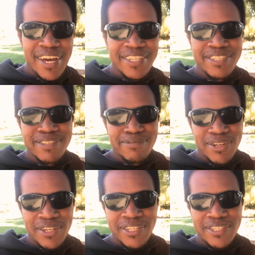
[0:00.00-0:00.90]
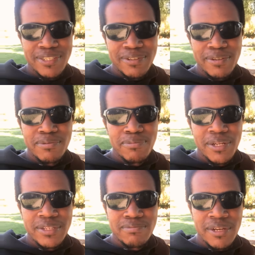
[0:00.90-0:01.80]
I just want to just uh, bring
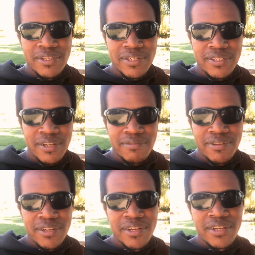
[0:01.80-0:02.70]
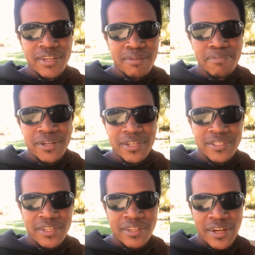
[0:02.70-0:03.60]
this message of abundance
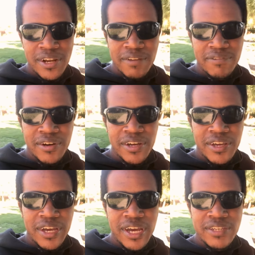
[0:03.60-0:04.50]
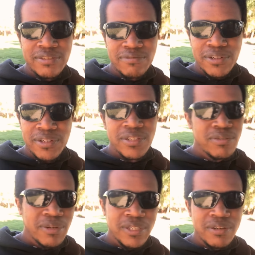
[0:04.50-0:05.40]
and clarity for all you guys for
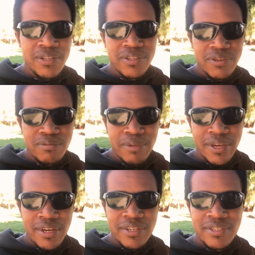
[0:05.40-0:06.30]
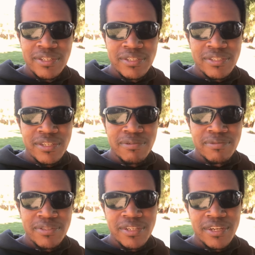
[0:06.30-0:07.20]
2022 and beyond.
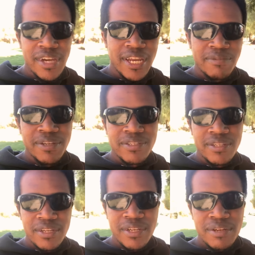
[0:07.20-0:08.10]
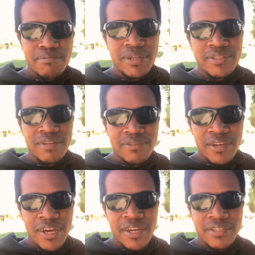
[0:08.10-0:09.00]
So anyways, much love to
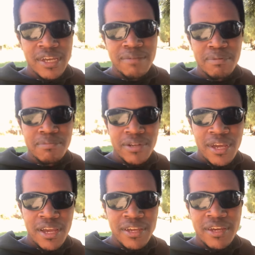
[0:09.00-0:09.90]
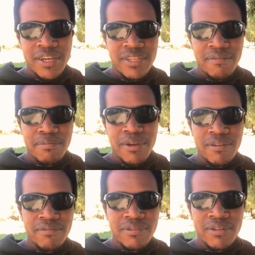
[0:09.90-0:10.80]
you guys. Happy Monday. You guys have a
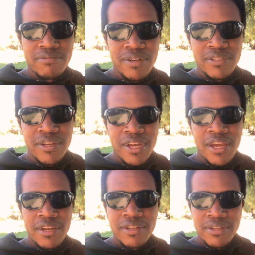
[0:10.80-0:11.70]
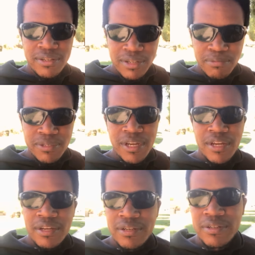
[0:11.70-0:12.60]
beautiful rest of your day.
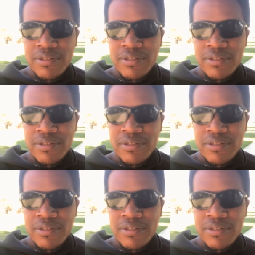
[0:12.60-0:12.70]
Namaste.